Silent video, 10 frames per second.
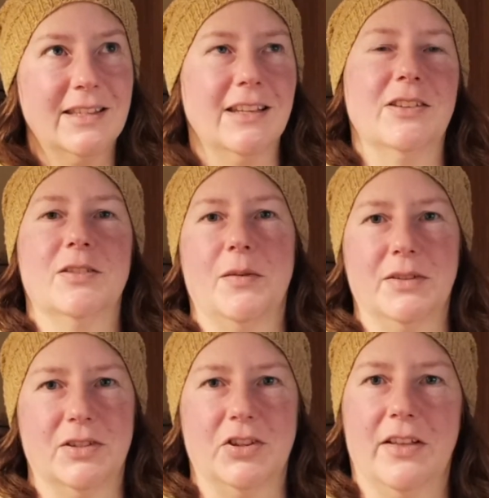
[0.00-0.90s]
It's
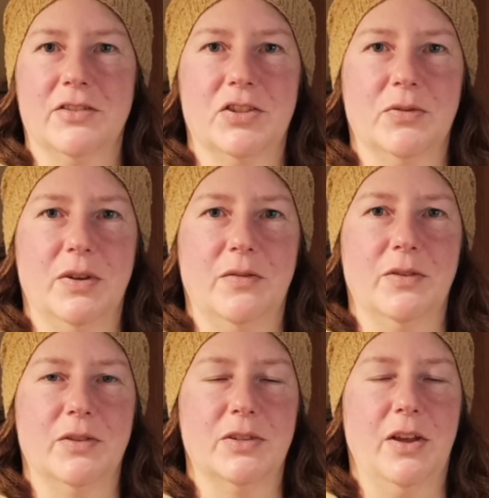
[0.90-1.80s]
always a challenge to read for
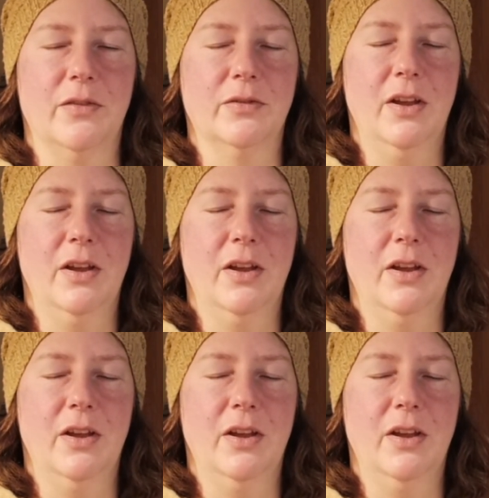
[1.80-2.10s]
yourself.